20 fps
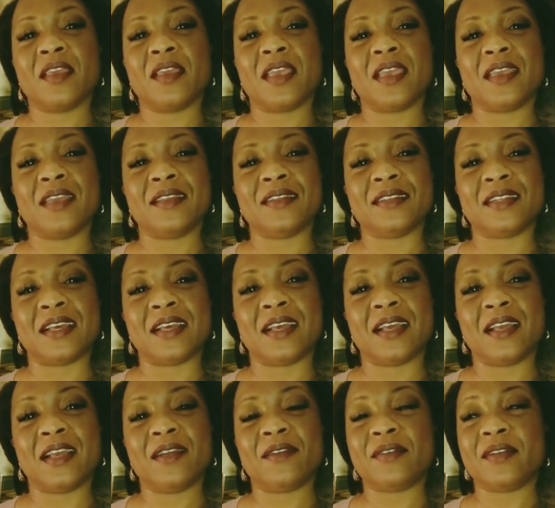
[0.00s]
And
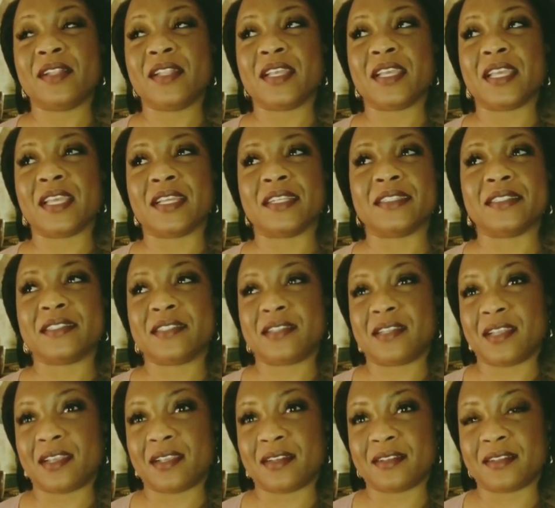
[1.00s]
I really can't
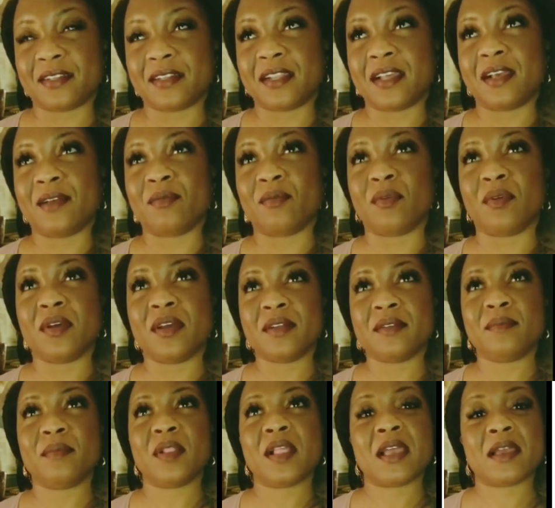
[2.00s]
stand it. I
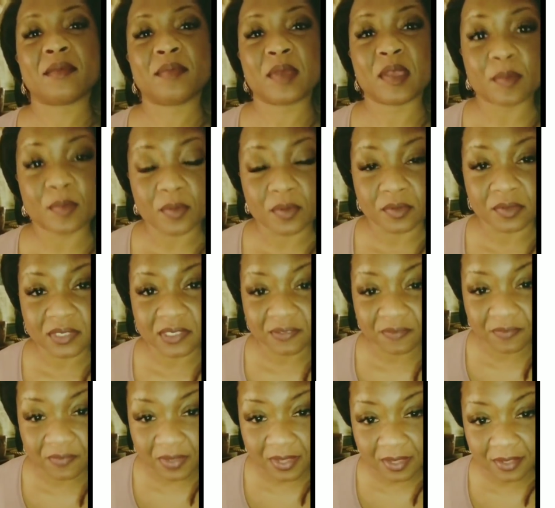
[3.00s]
want black people to
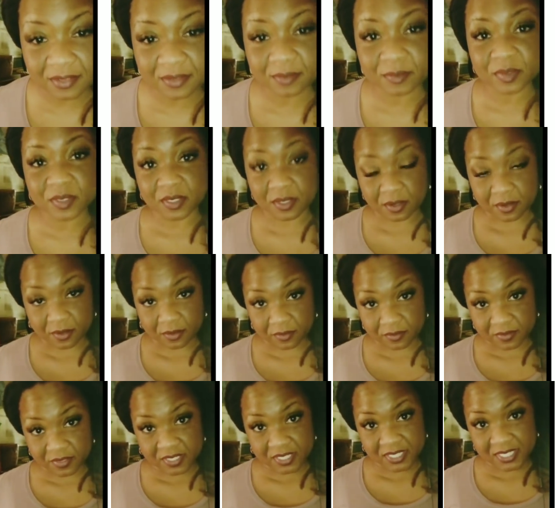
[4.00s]
find
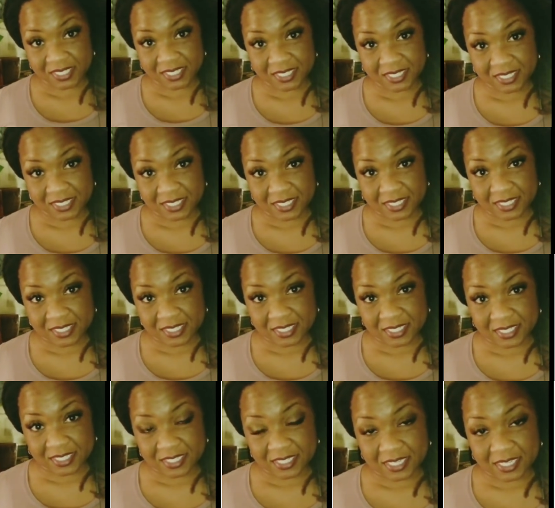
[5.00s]
themselves
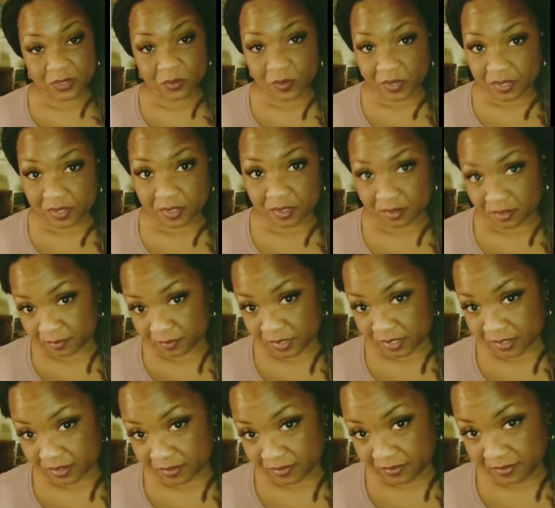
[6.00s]
within
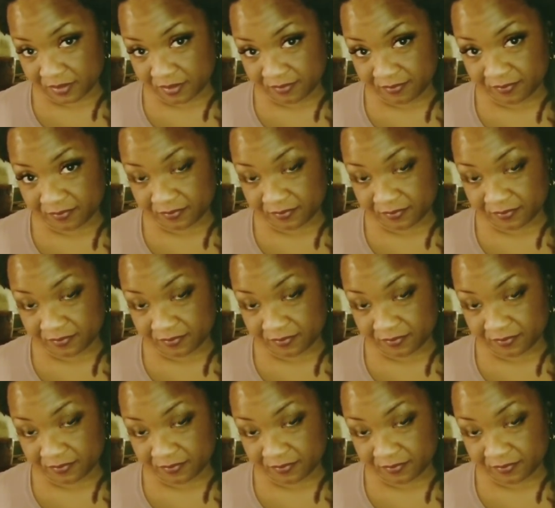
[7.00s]
themselves.